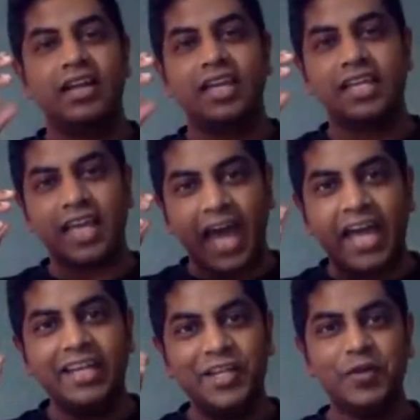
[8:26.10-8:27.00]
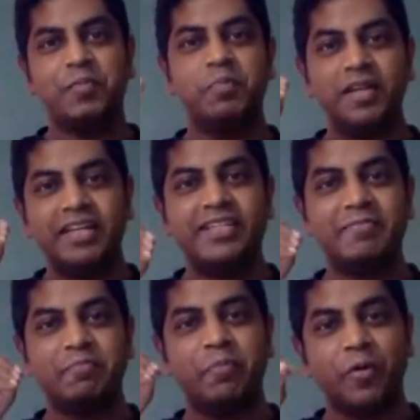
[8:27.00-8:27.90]
Can you please
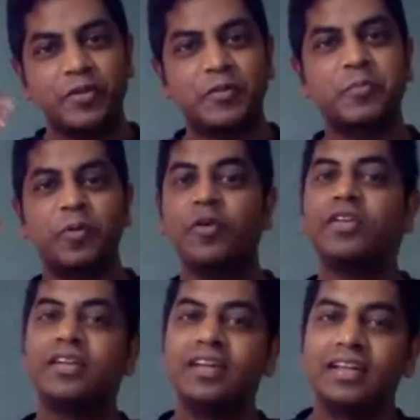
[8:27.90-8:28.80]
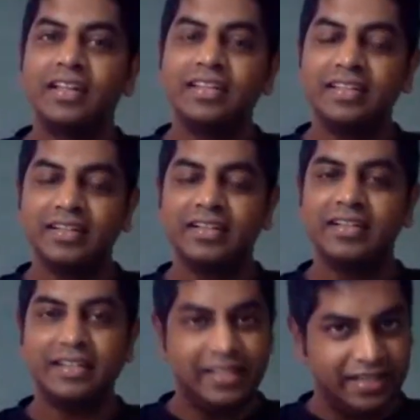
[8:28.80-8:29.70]
postpone the
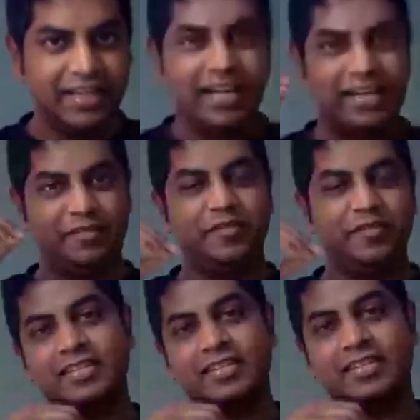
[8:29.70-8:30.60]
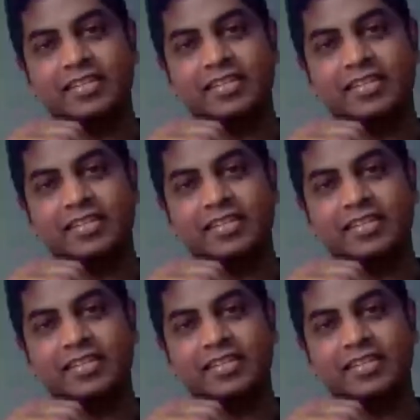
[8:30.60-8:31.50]
deadline for assignments?
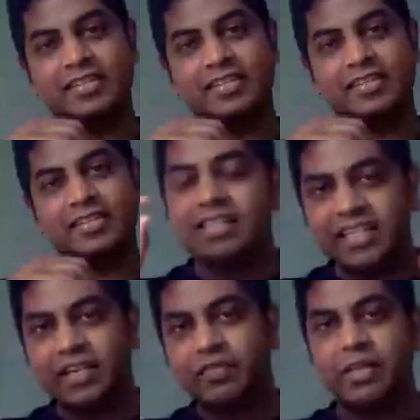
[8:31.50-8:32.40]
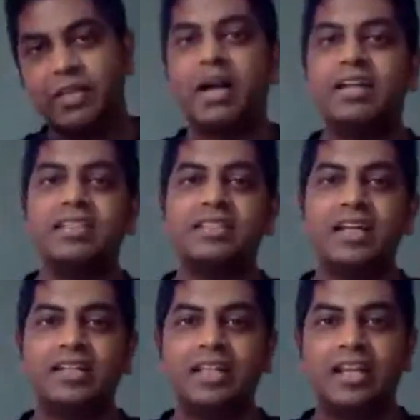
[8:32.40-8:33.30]
And the sensitivity part is that
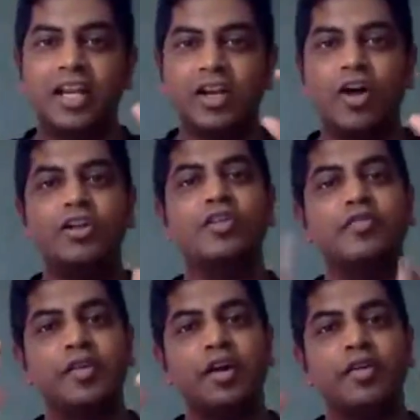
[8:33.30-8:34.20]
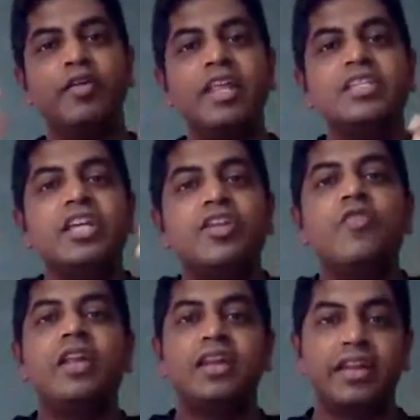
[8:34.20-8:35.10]
there are a lot of very genuine
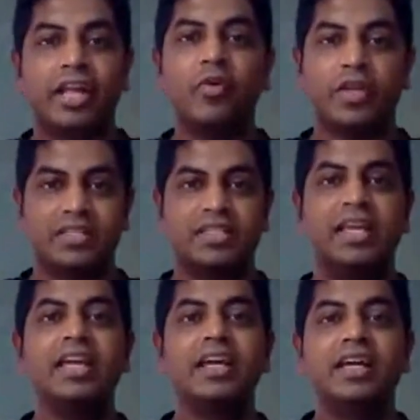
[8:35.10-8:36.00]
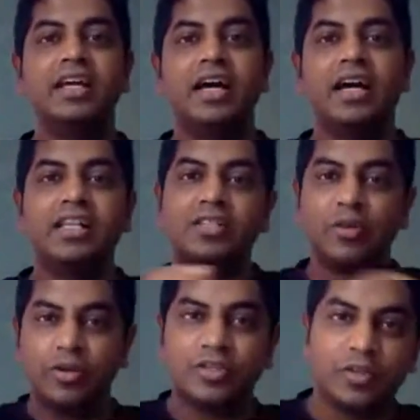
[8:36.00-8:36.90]
requests saying
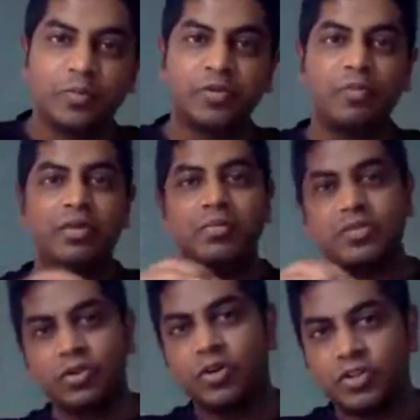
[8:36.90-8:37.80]
so-and-so problem, sir,